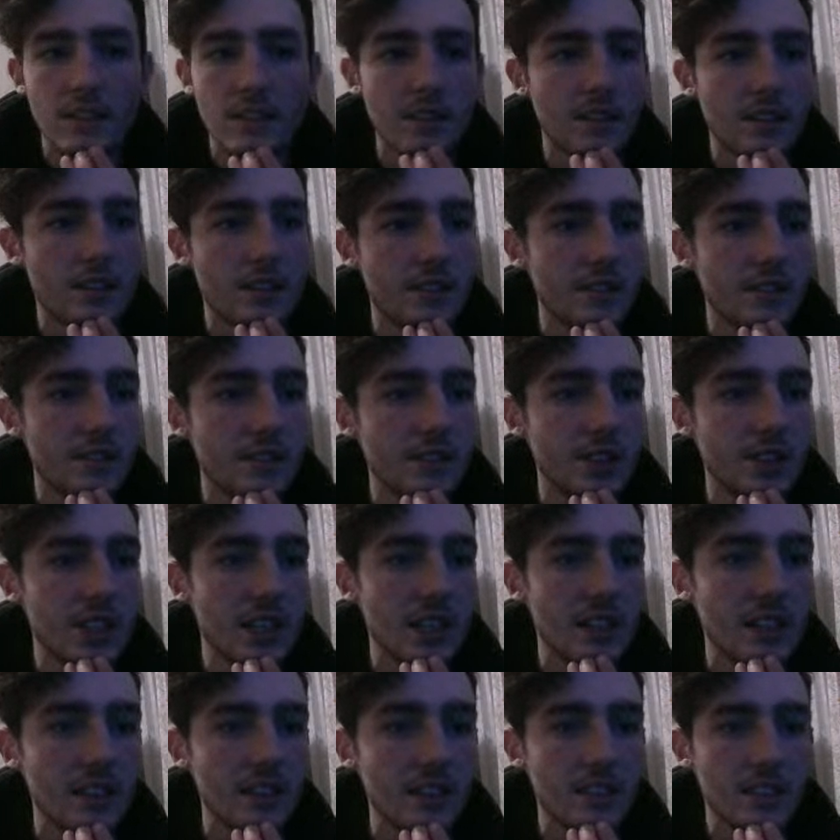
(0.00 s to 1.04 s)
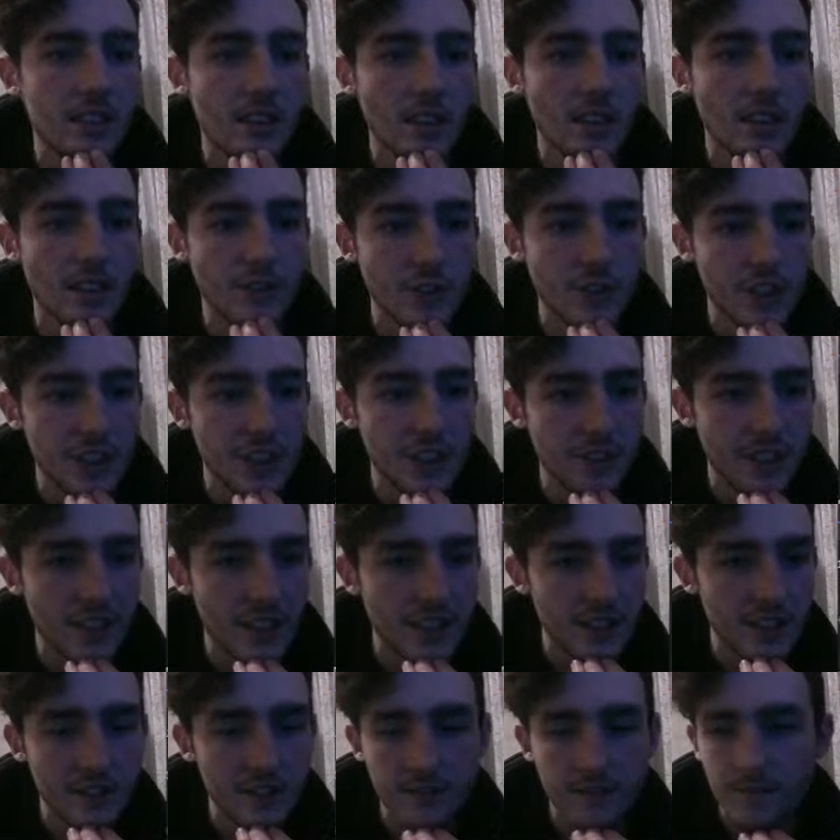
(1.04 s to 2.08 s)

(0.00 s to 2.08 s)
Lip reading: I'll check in level generation.